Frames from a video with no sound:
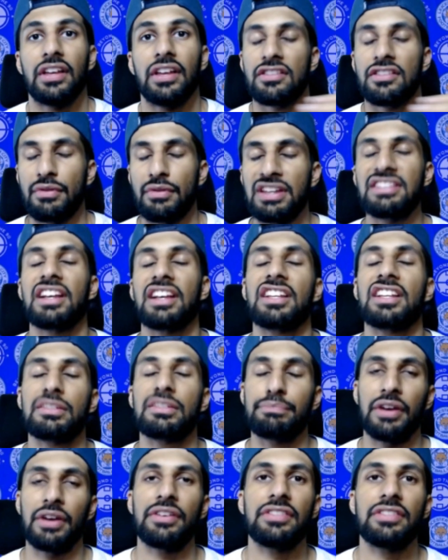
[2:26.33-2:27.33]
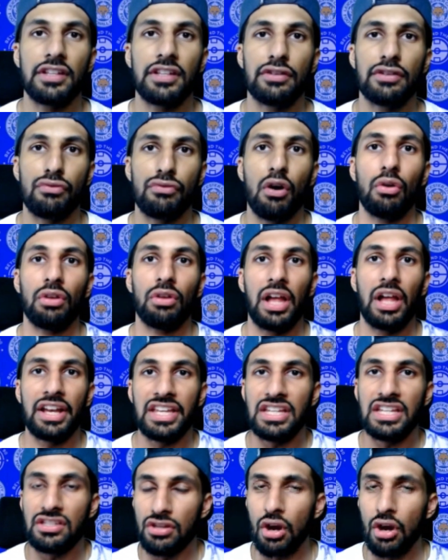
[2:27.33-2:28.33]
So he's experienced in this role and
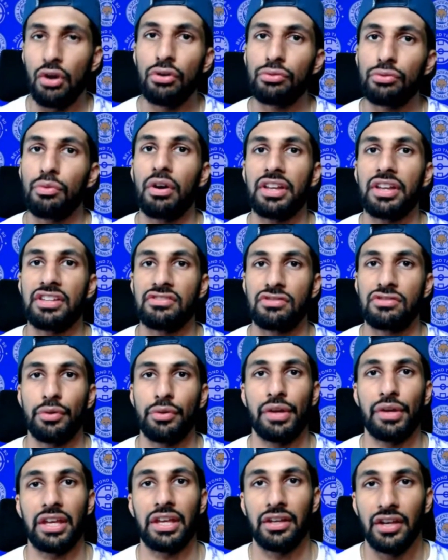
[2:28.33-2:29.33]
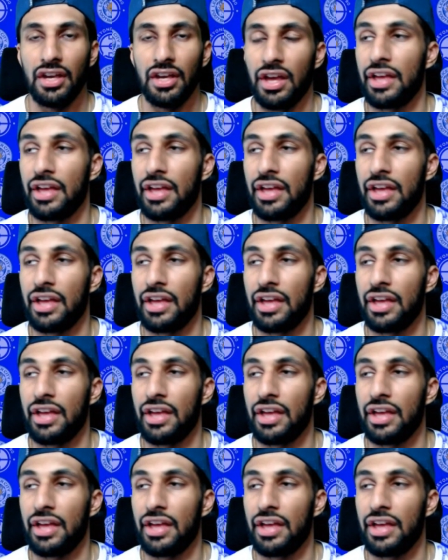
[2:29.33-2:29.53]
he knows what he's doing,